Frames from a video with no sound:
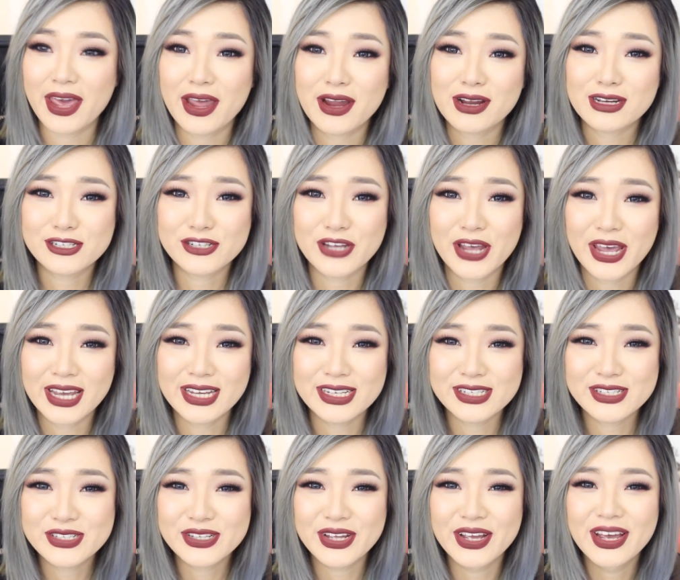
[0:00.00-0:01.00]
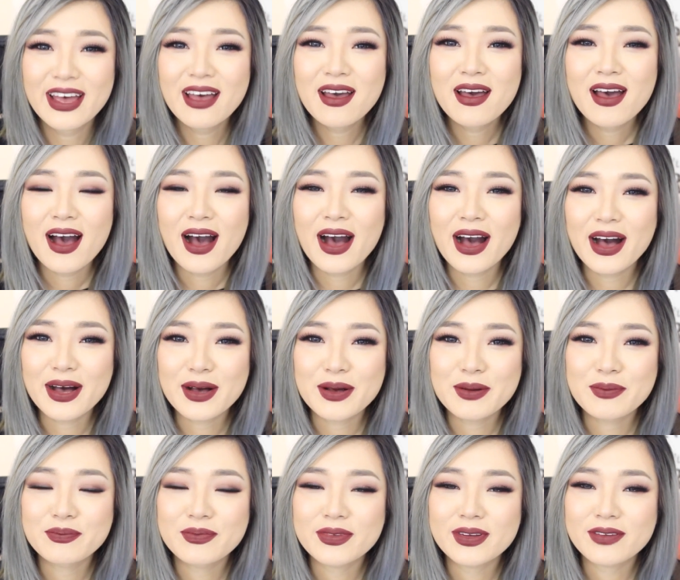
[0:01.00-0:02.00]
hair changed
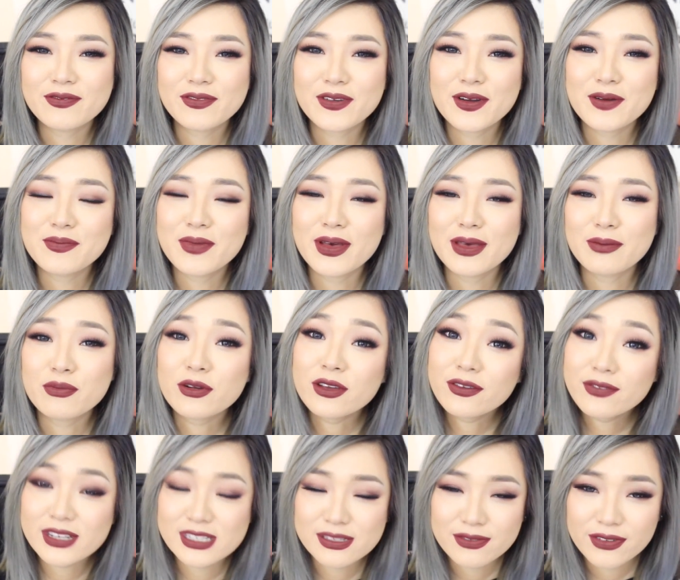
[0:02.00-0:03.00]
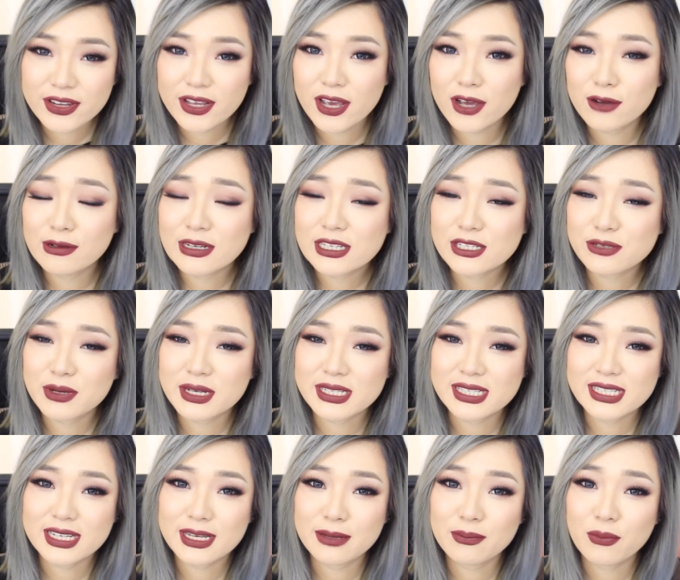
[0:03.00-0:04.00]
um, from my previous video which
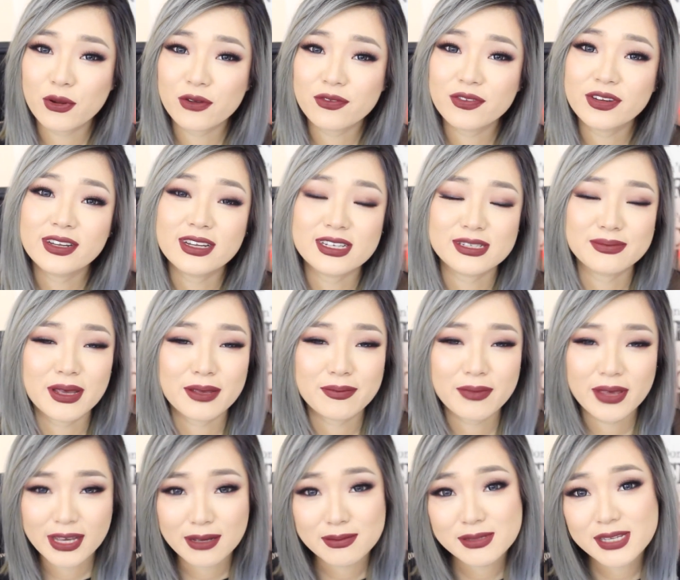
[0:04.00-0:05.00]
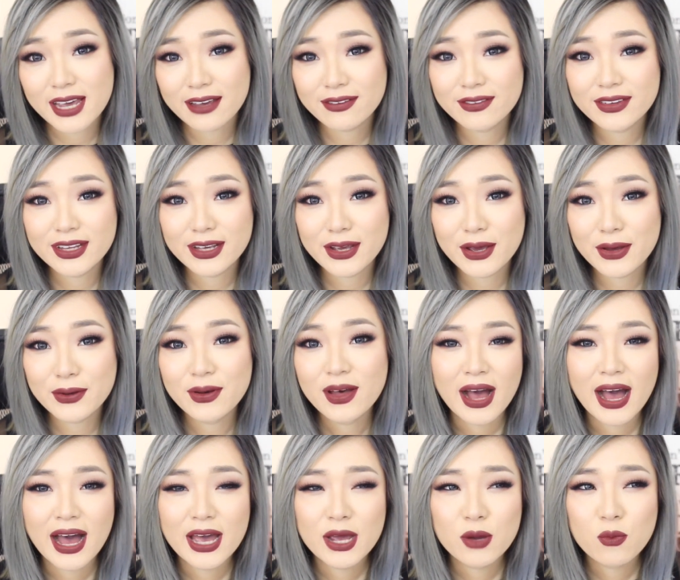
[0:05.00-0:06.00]
was the boyfriend does my makeup tag video.
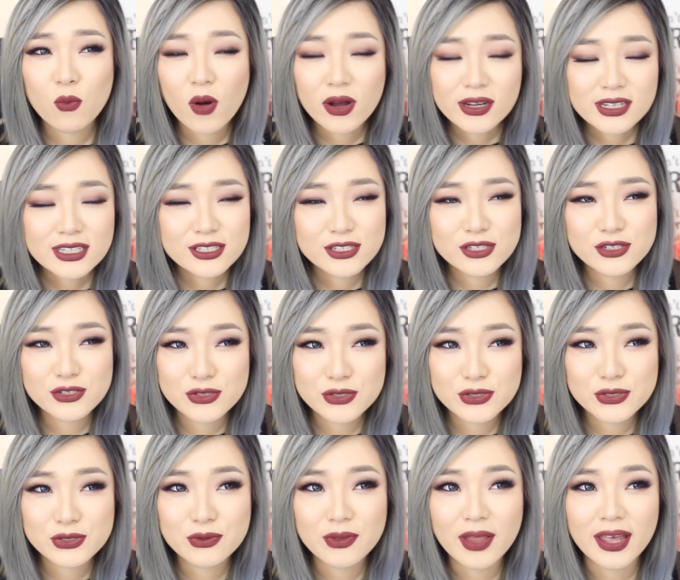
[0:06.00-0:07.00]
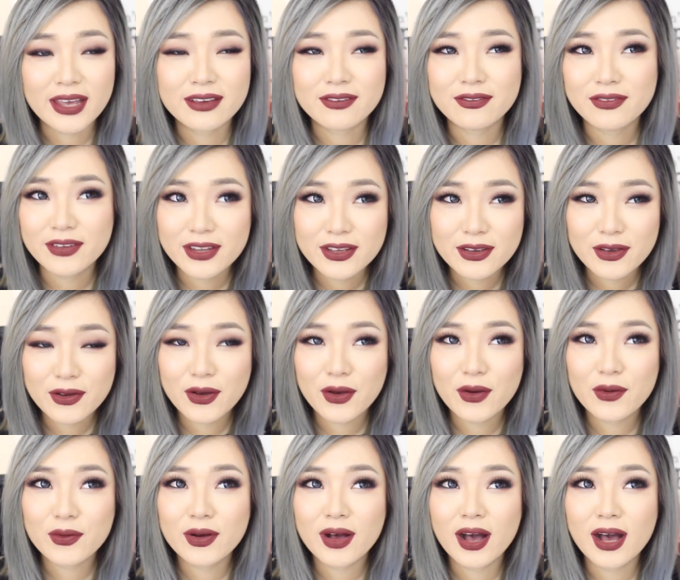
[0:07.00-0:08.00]
I wanted to do like a
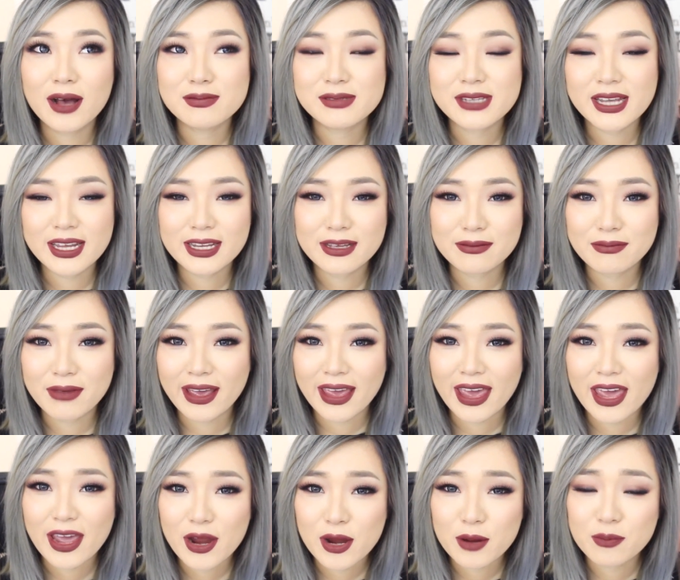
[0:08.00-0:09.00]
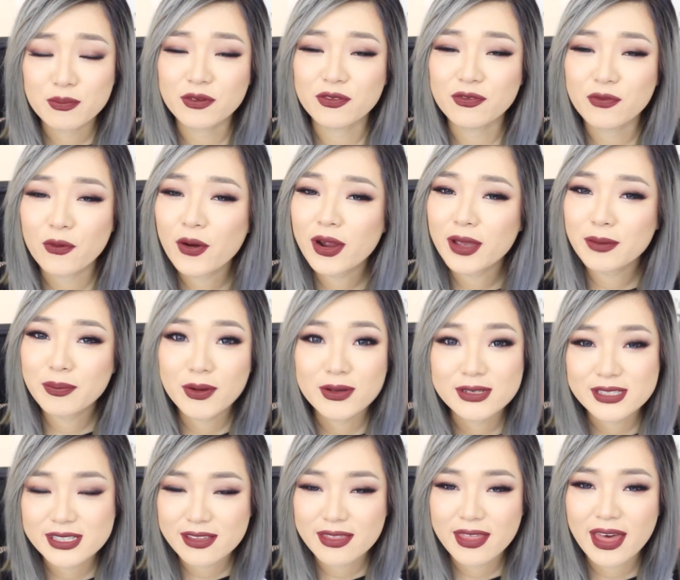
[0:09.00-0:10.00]
video updating my hair before I
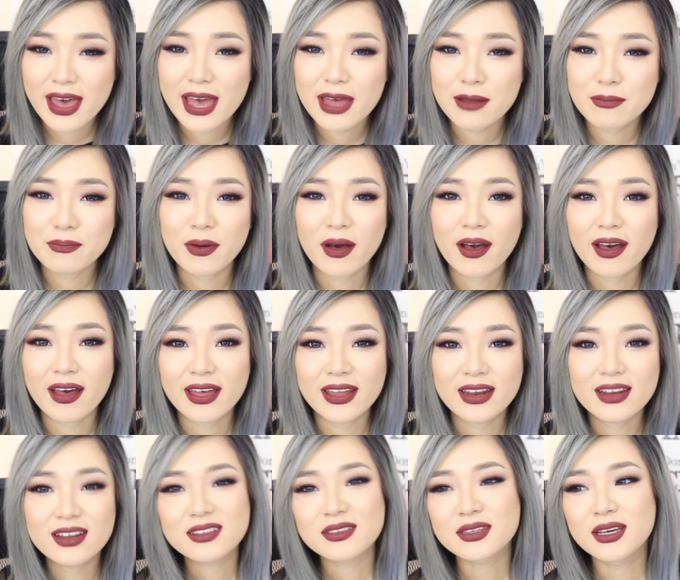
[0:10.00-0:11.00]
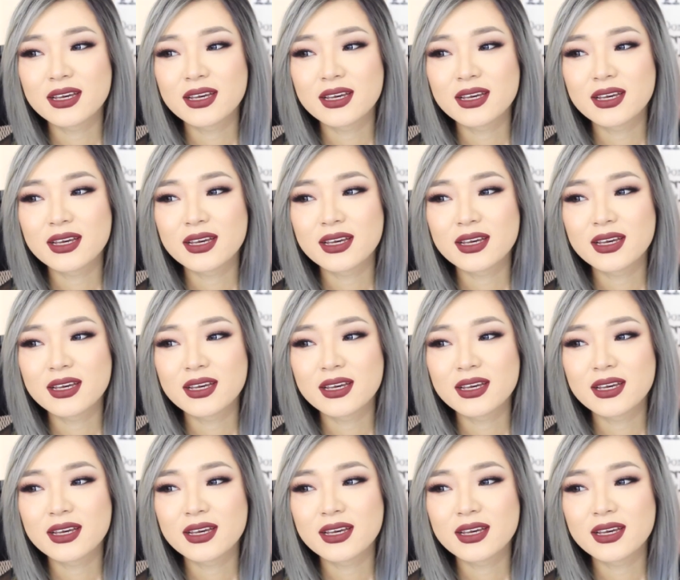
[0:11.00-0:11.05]
posted that but